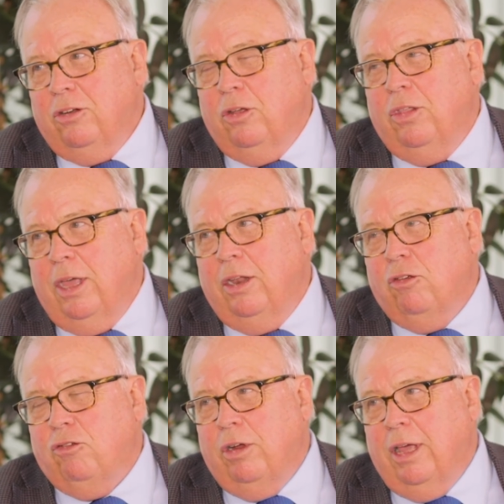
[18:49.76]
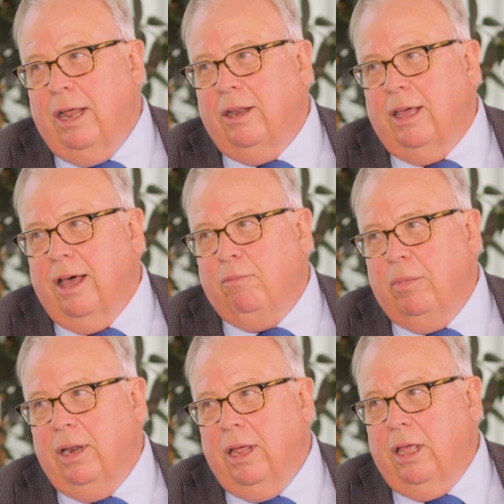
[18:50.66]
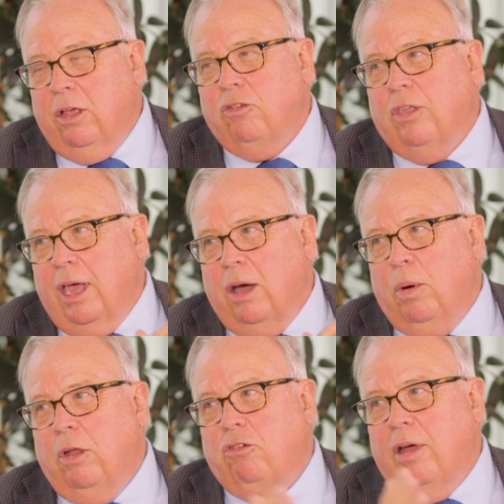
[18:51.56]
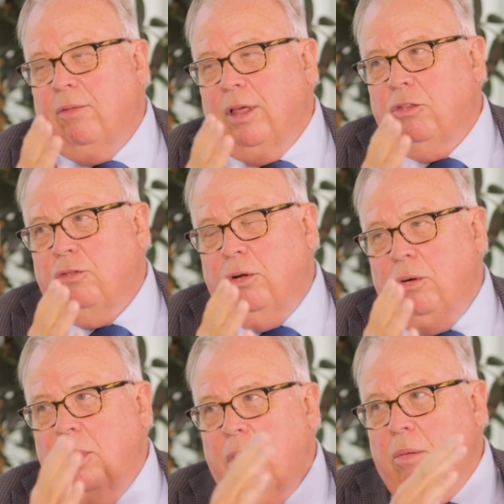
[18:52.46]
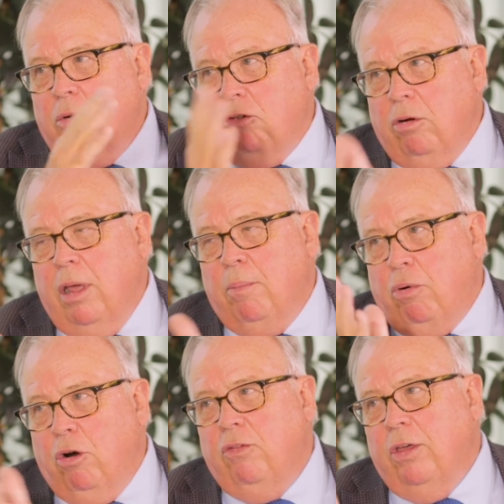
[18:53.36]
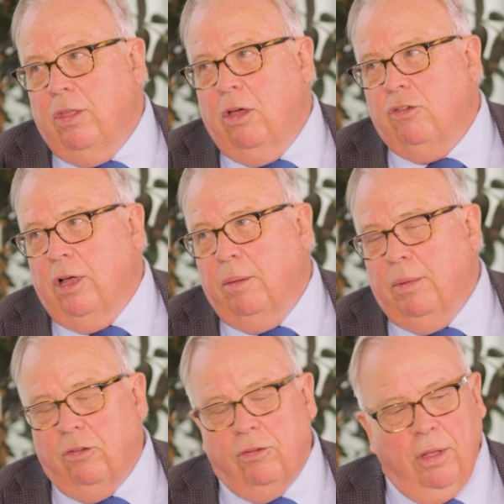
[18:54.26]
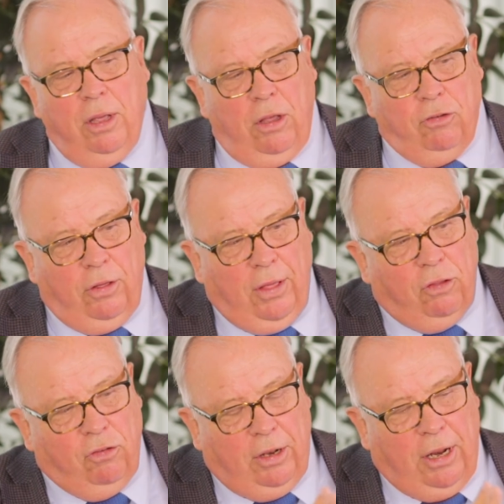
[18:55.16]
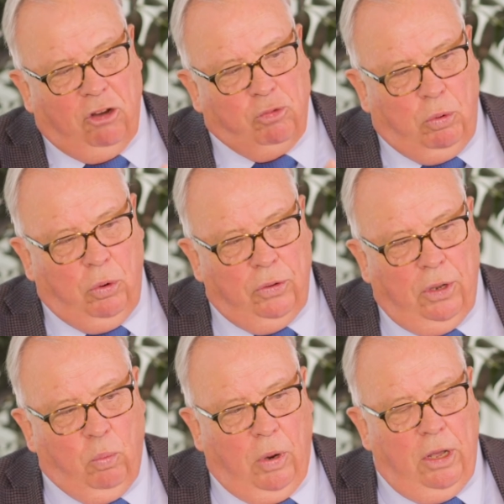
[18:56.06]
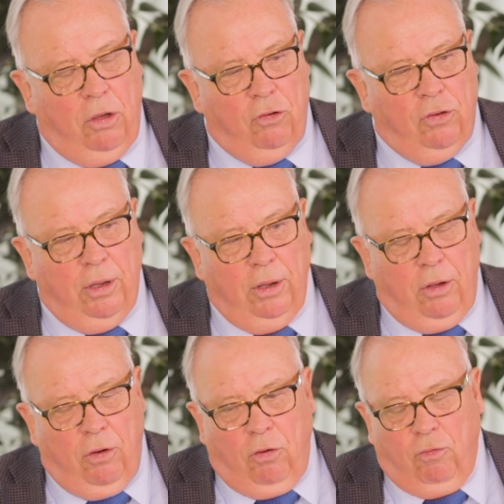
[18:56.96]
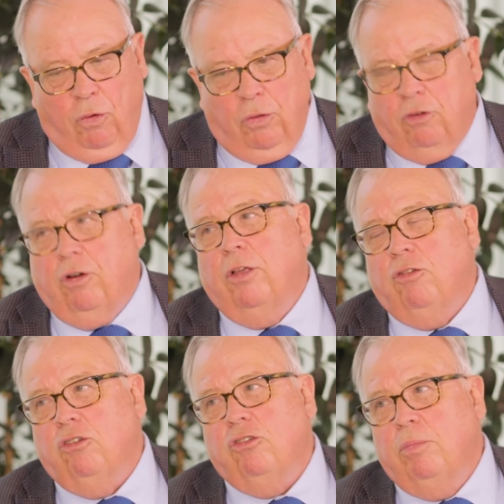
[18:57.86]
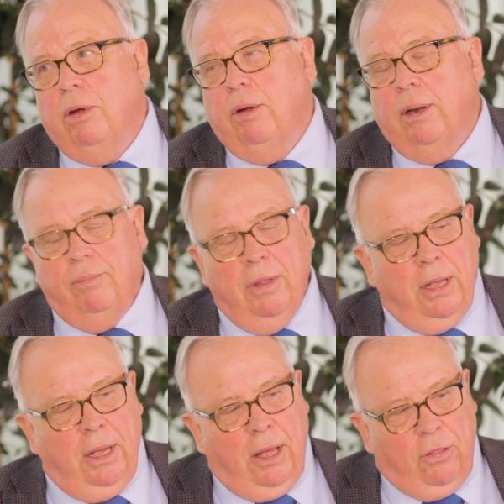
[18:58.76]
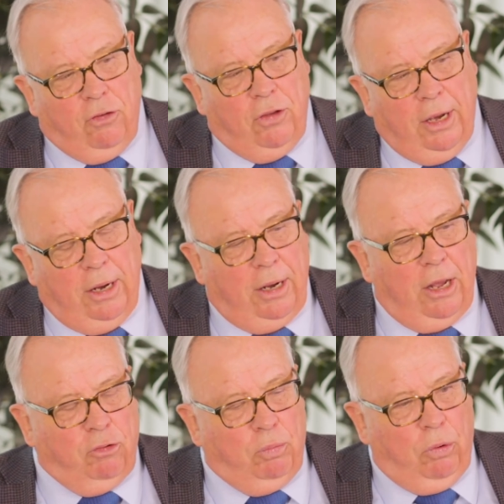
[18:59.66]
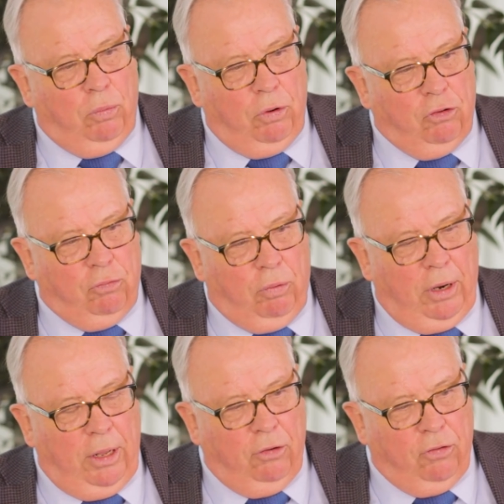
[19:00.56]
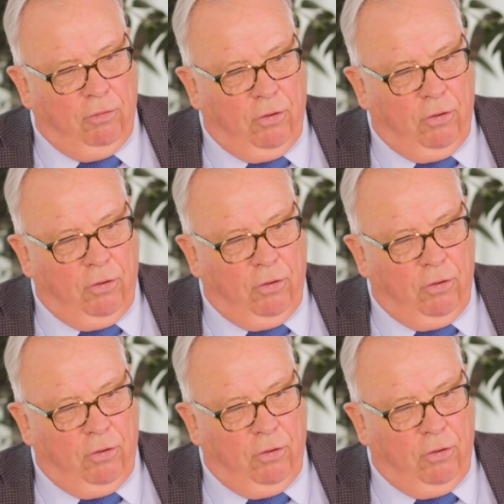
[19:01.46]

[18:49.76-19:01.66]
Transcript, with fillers: to the industry and to government as to how we're travelling through improving those elements. So that's a dashboard that we're using for the transition period. Mm -hmm. And the second dashboard, which really is the